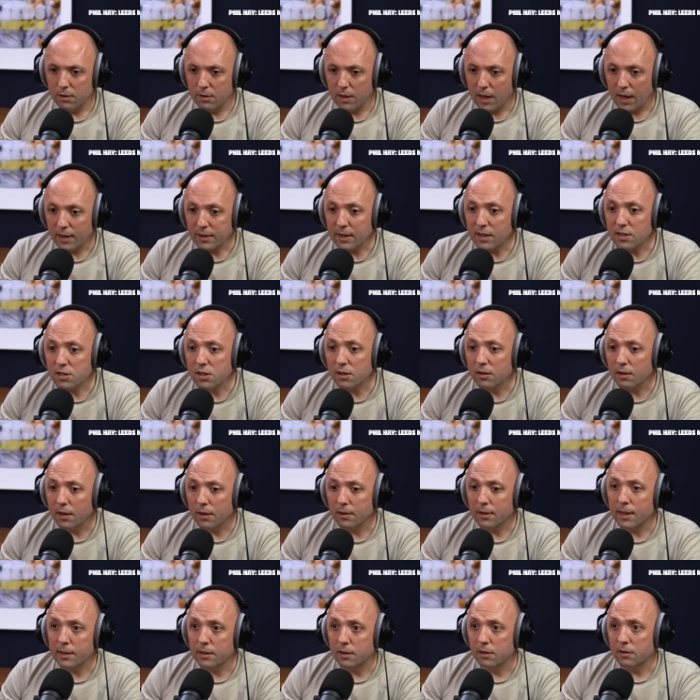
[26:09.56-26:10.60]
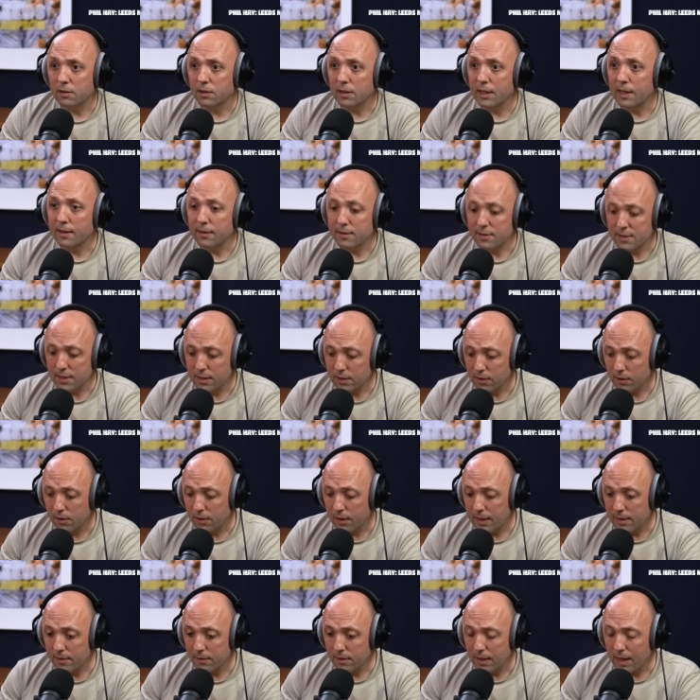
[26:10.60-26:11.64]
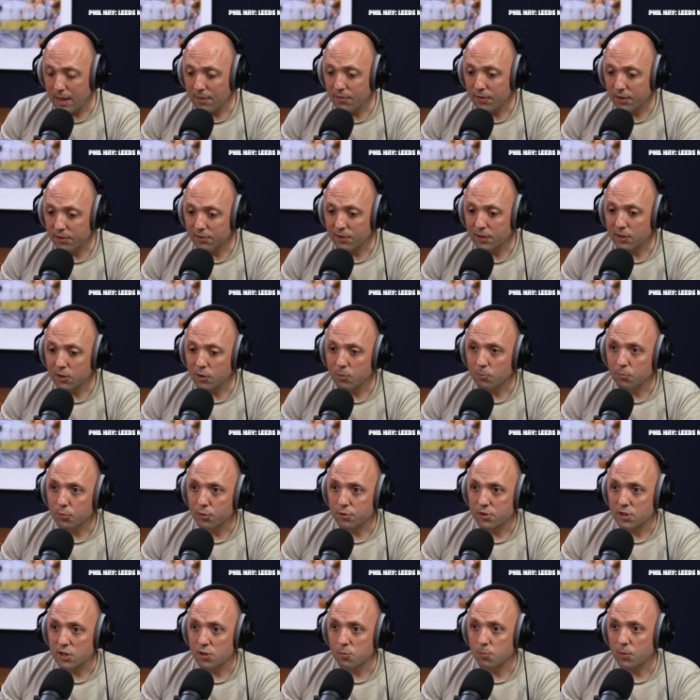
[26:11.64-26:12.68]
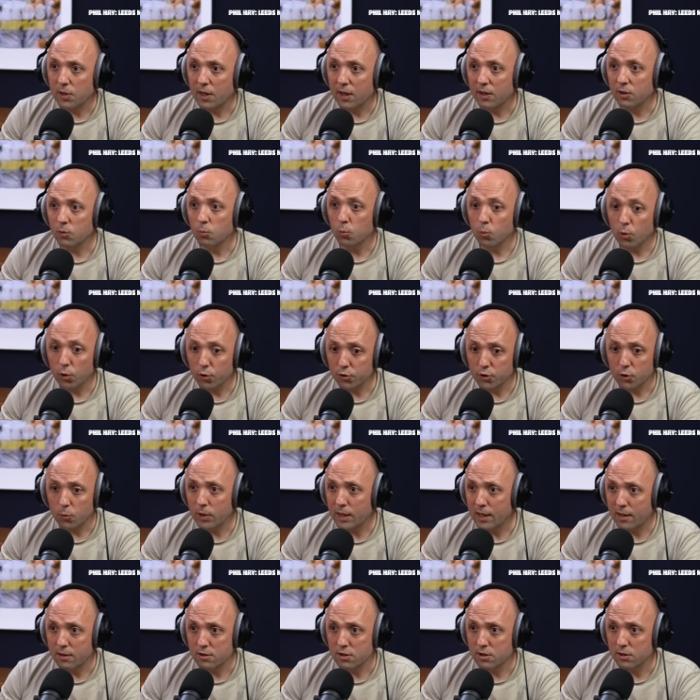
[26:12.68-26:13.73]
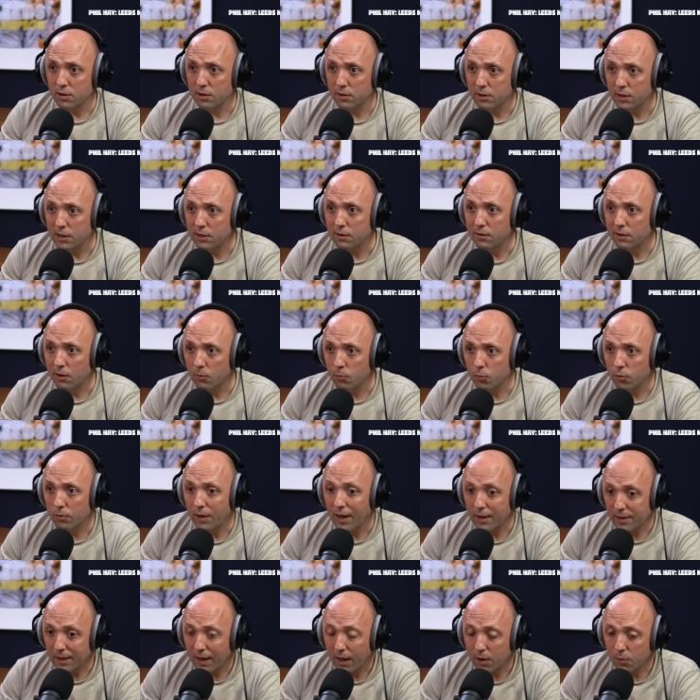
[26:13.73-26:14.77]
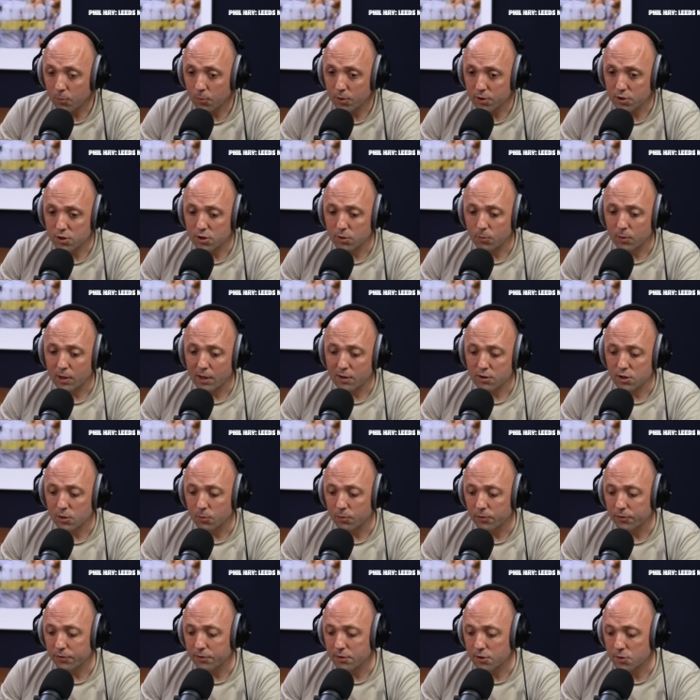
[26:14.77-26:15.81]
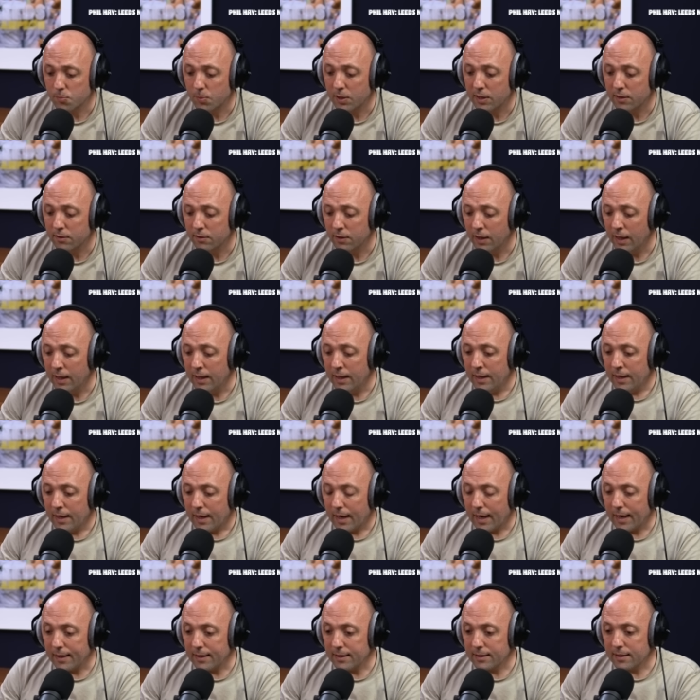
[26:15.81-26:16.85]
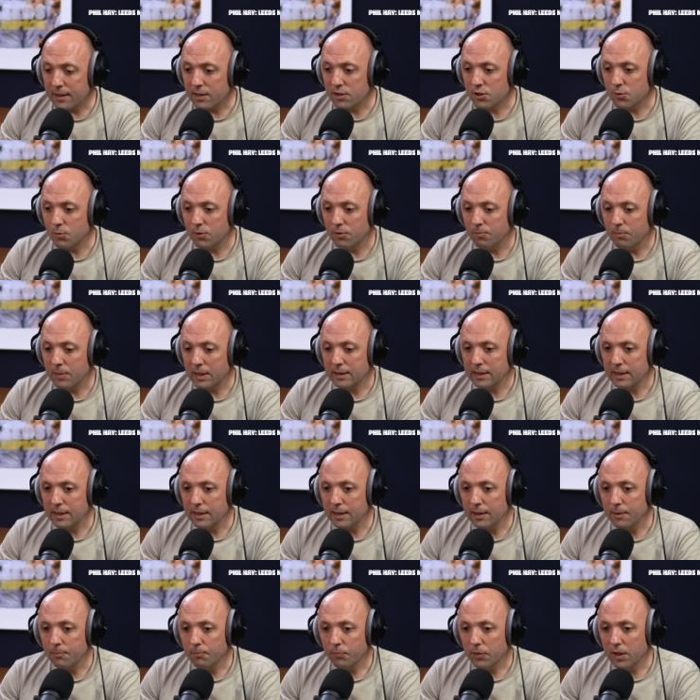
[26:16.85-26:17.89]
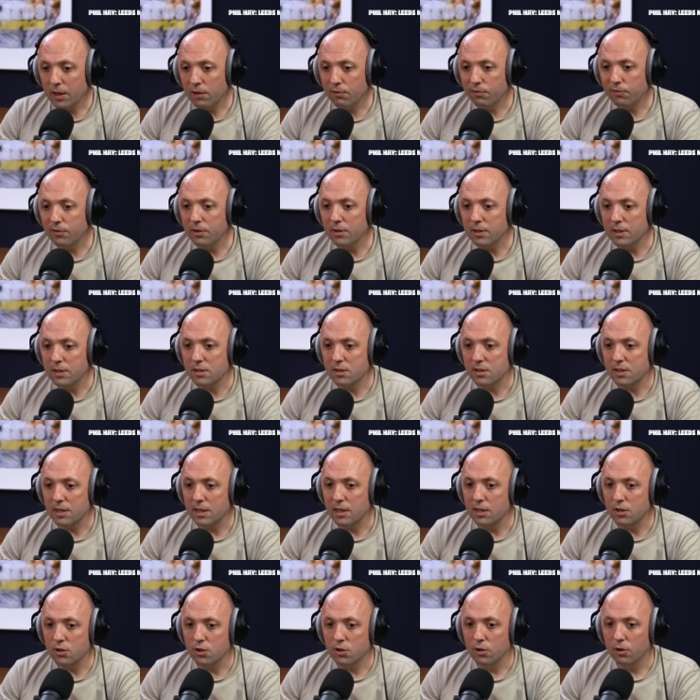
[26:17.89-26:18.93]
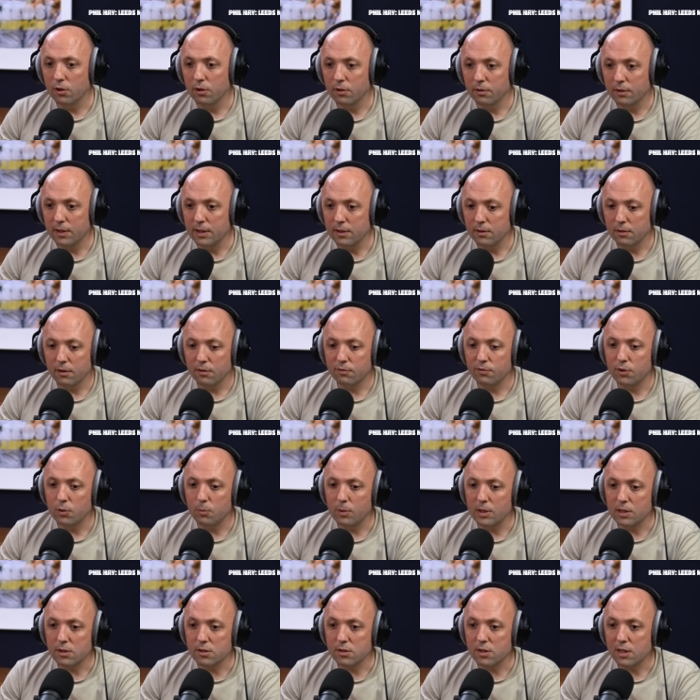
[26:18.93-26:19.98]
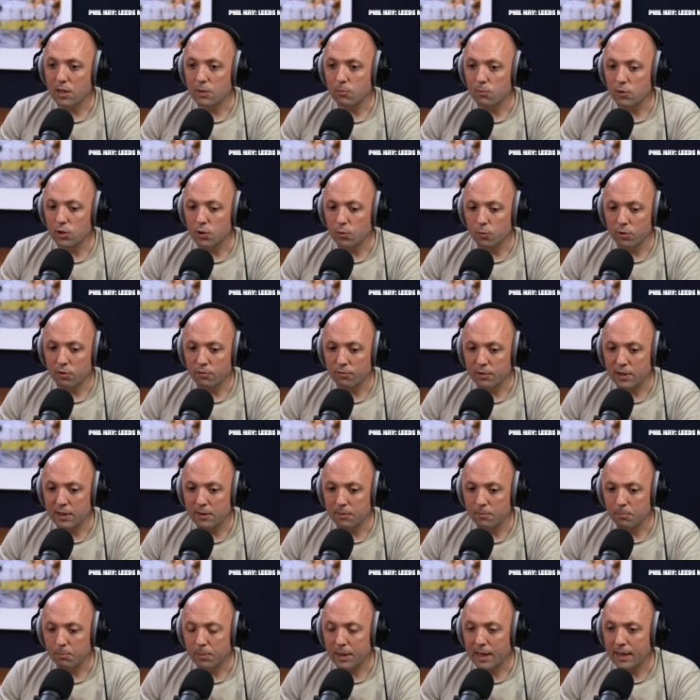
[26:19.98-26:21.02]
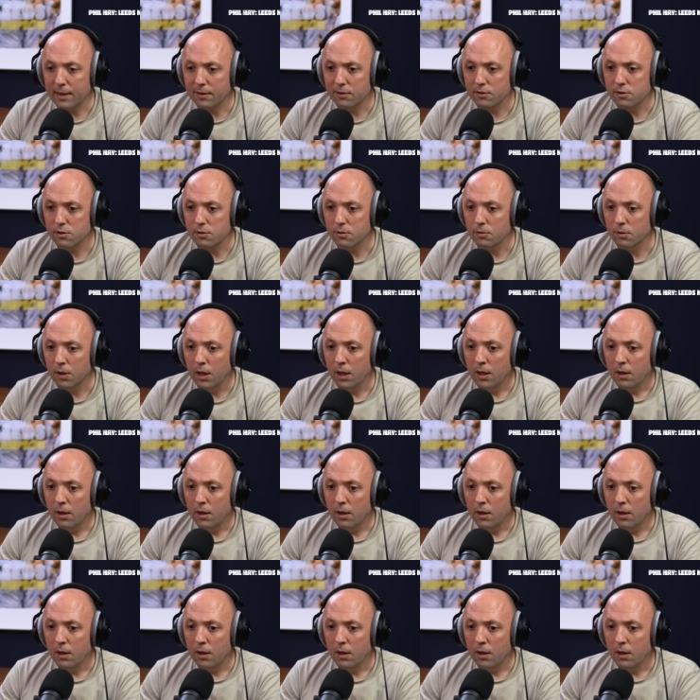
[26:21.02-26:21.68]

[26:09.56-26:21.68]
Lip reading: I guess, a lack of clarity in the thinking process behind what do we actually need and how much do we actually want to spend. And I guess with Meslier, if at this stage or in a few weeks' time you were reverting back to,